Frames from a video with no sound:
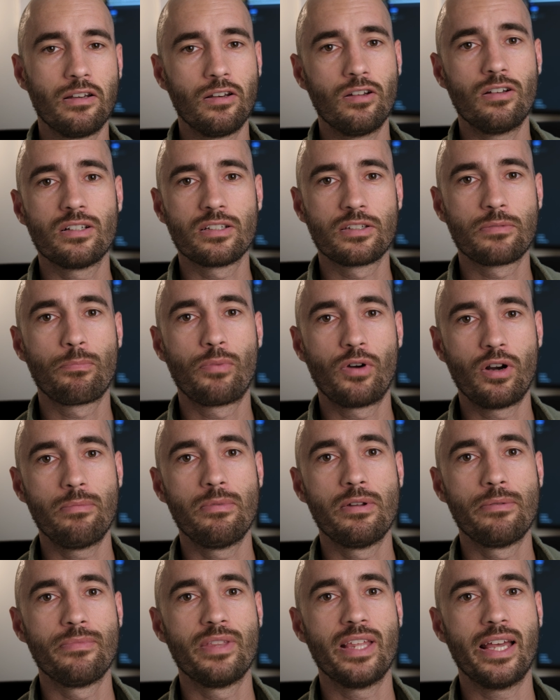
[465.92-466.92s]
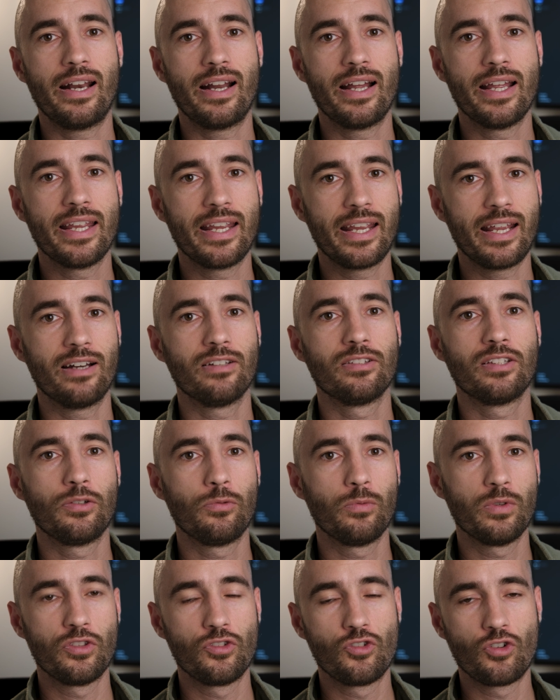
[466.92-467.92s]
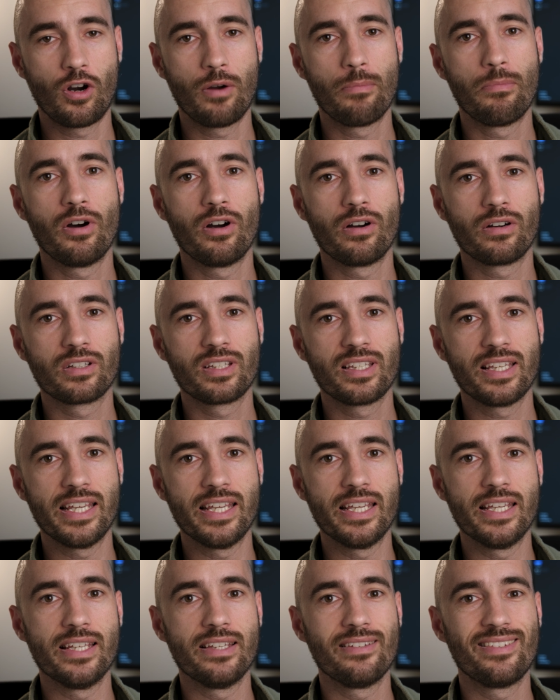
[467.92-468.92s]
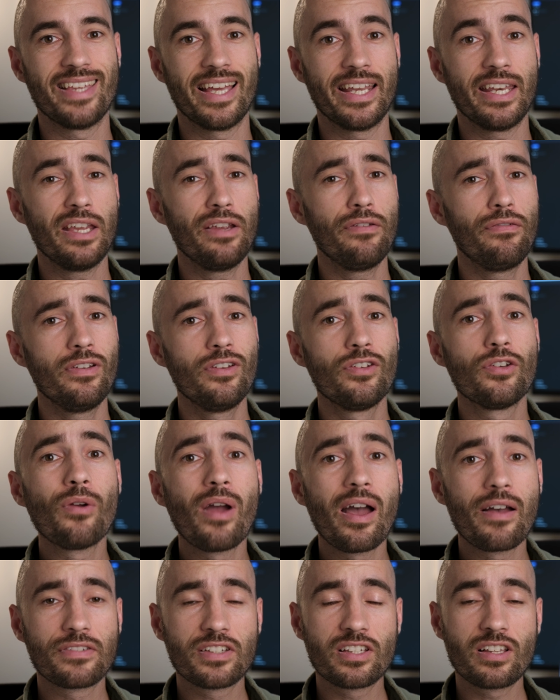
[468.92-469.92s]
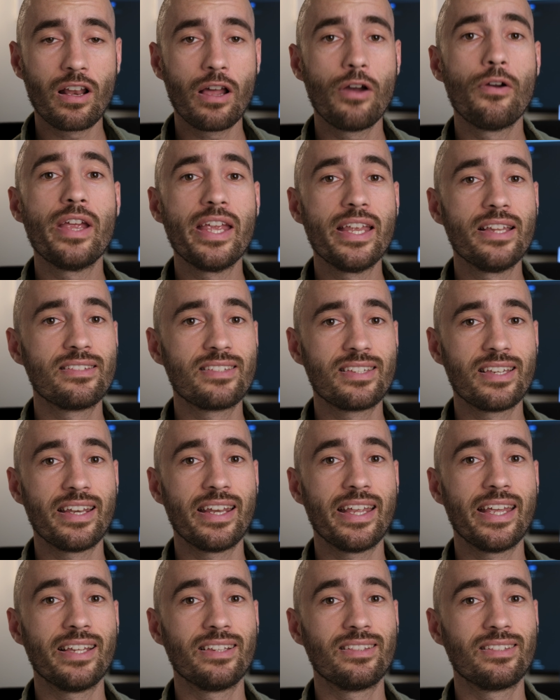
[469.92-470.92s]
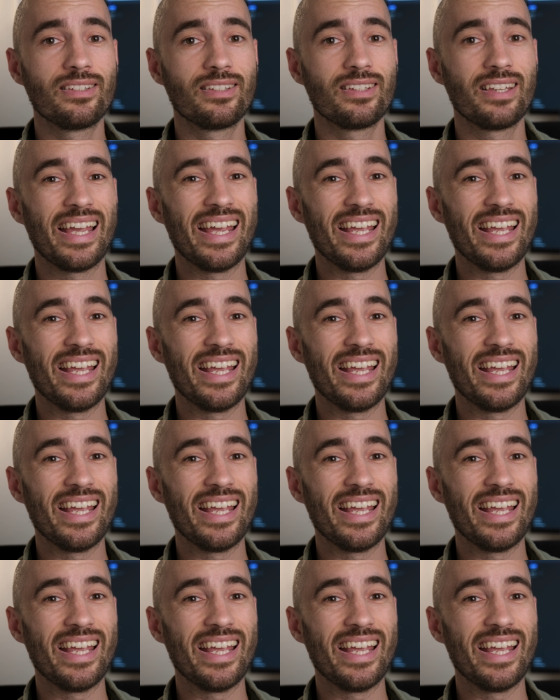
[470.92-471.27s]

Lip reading: last problem that I encountered with Dropbox is that if you do have slow internet,